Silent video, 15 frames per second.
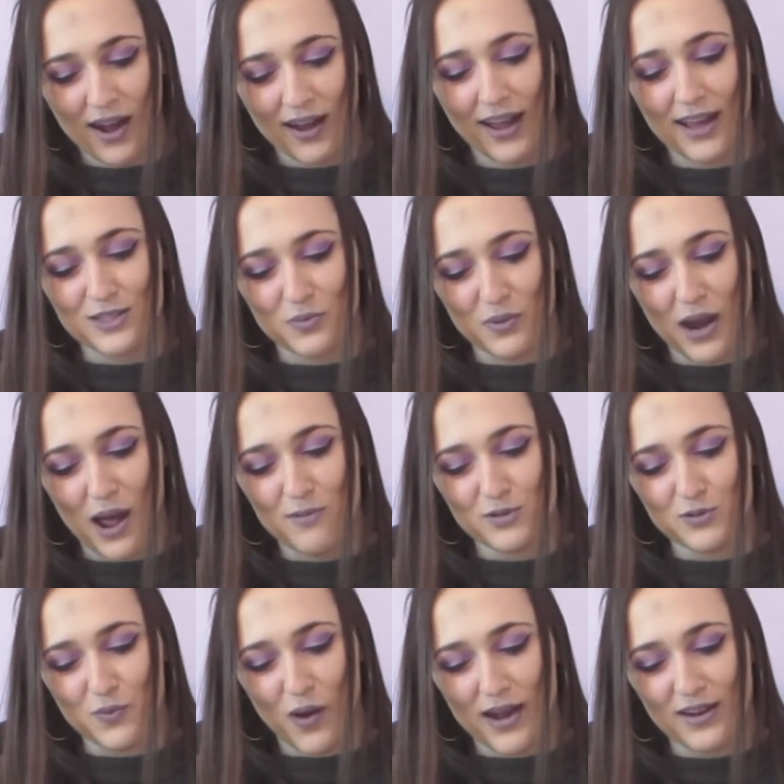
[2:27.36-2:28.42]
as when I
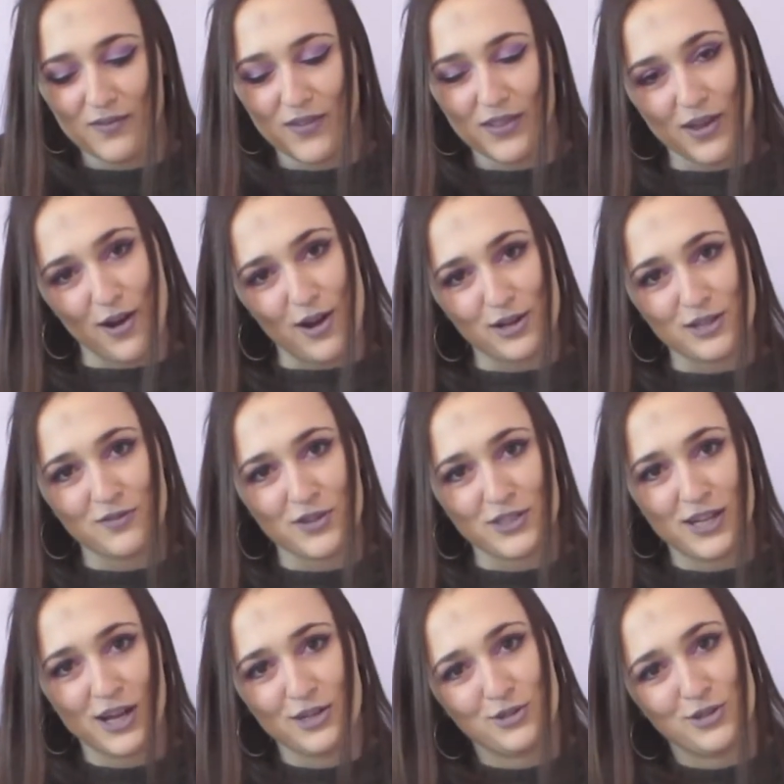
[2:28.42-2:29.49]
was writing the lyrics for
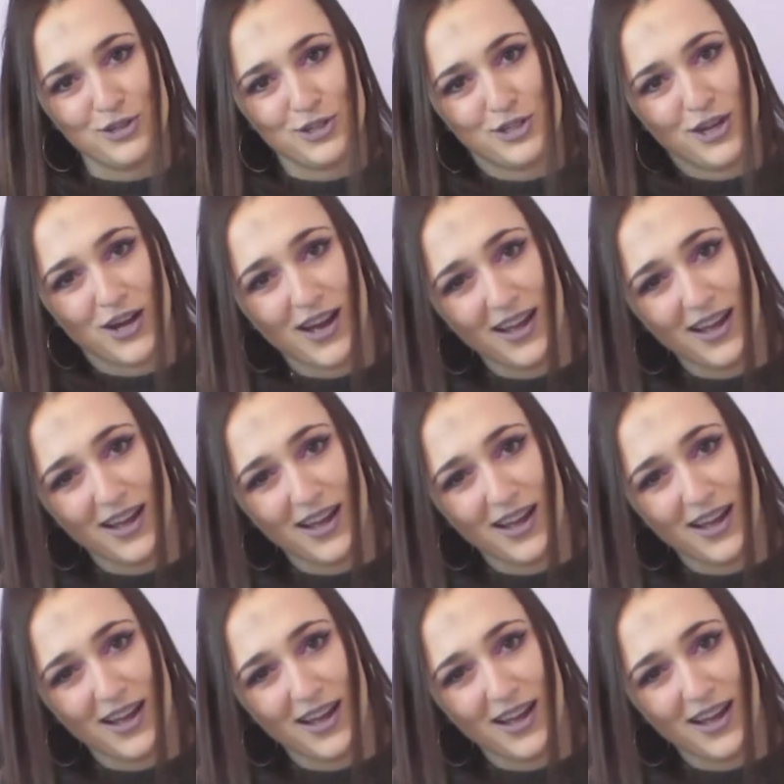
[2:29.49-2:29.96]
Century Child."